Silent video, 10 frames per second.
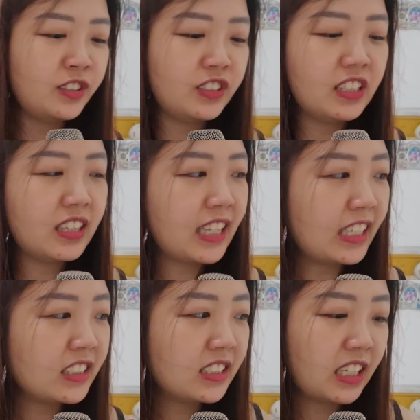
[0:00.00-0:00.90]
to the
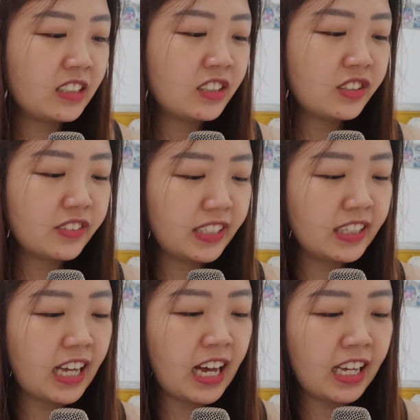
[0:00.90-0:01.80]
last
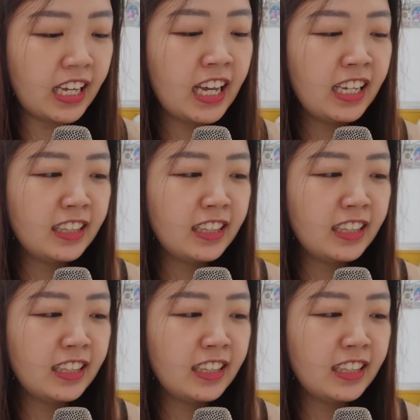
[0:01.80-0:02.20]
sunscreen, I